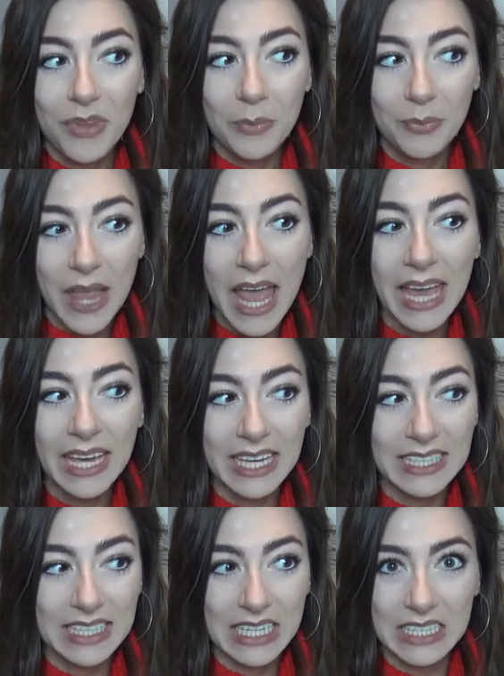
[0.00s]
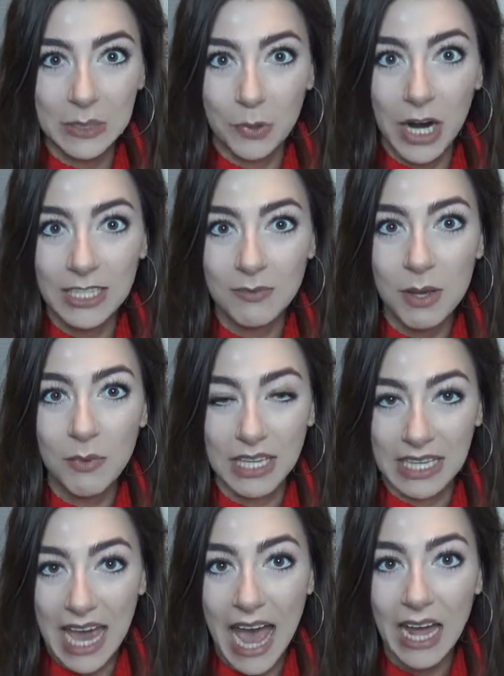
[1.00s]
Blake is gonna surprise me with
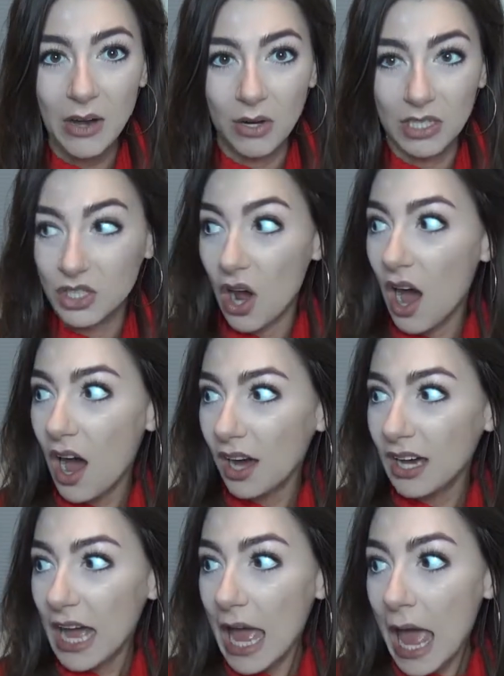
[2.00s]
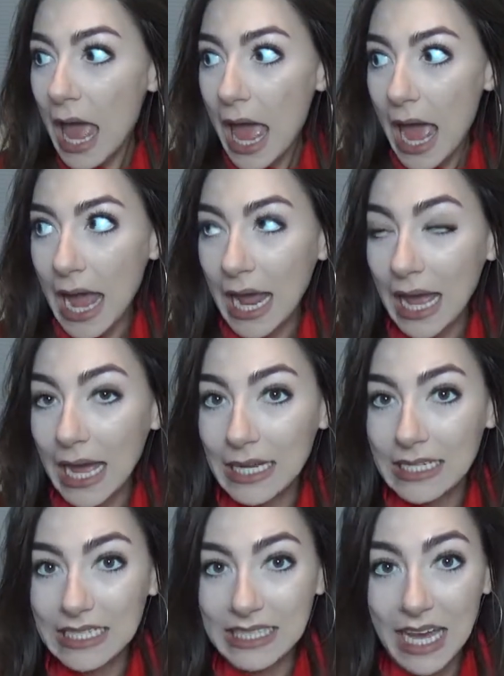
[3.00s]
a cat or a dog
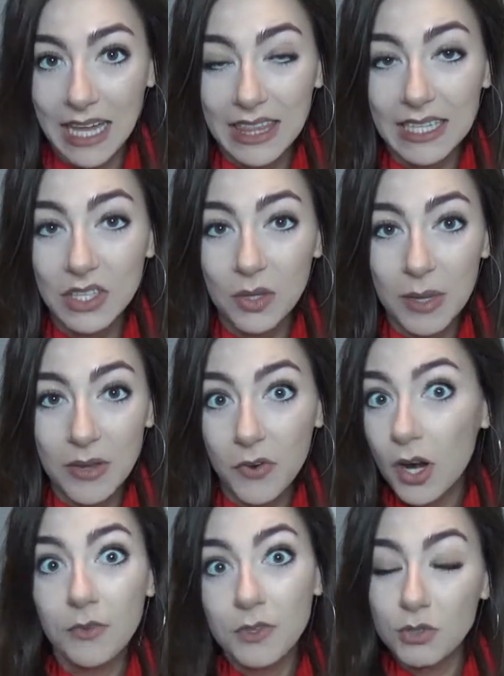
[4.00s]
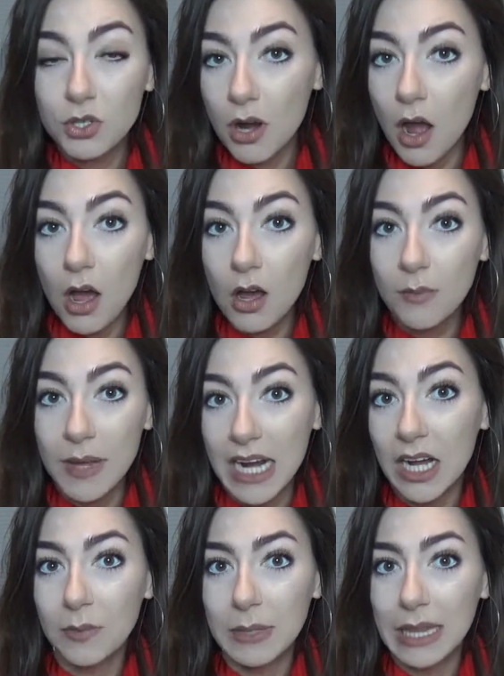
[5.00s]
and he's like, this will be for our future home. And
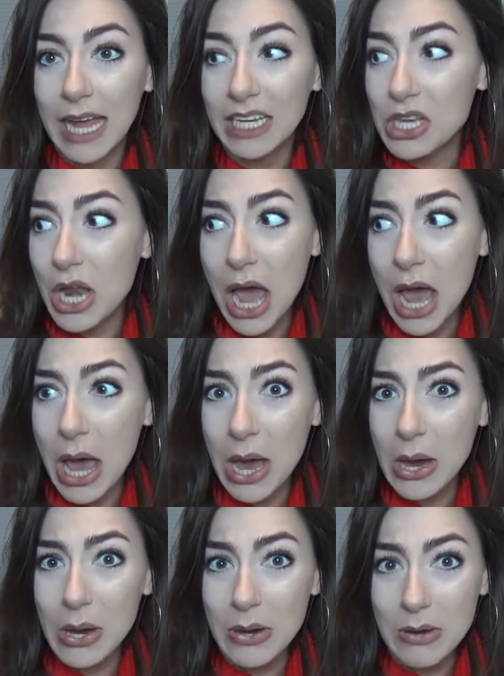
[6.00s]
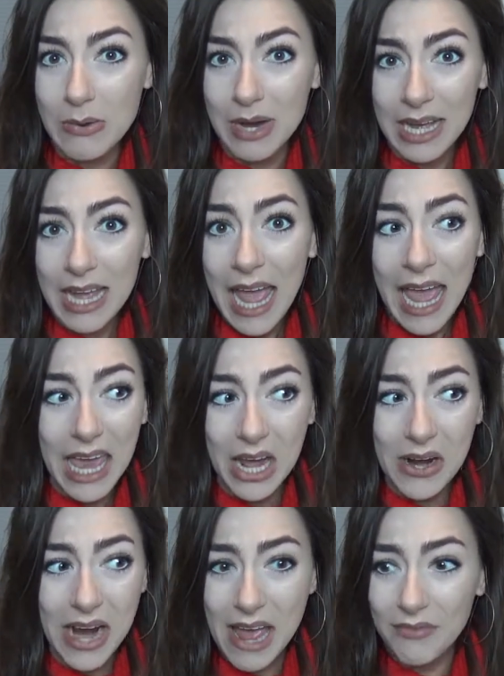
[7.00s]
I'll be like, no,
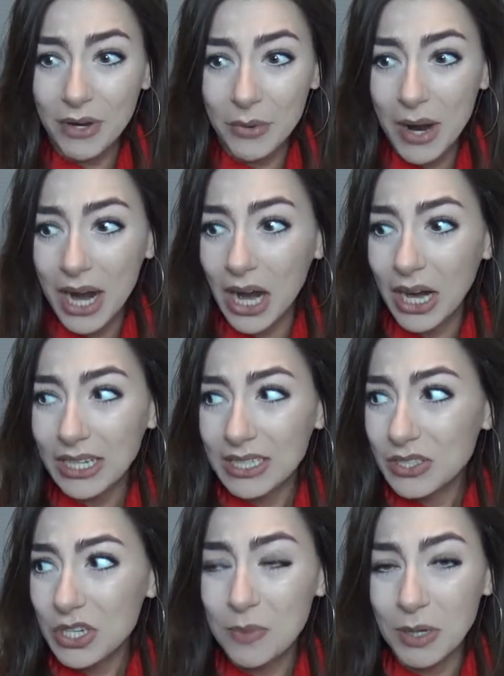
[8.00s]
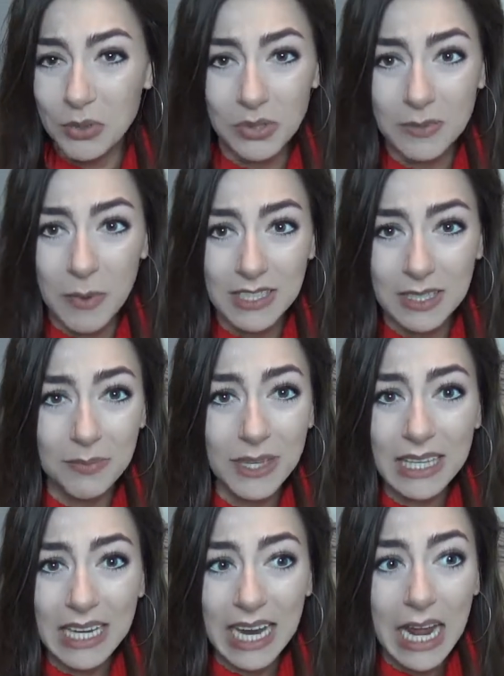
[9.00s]
hair everywhere, too much
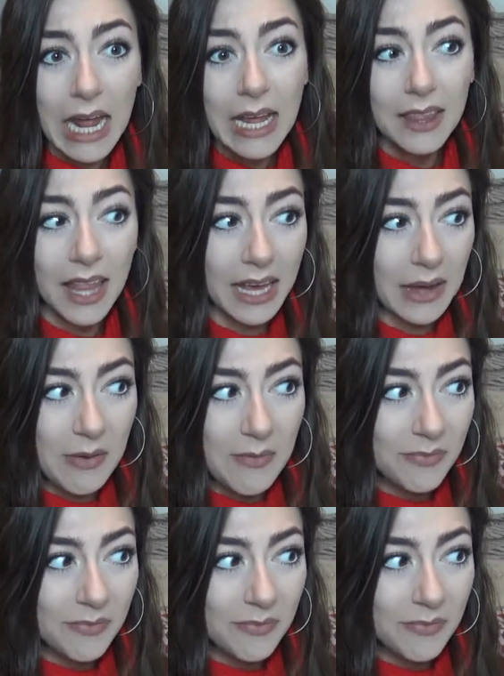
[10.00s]
responsibility. Like,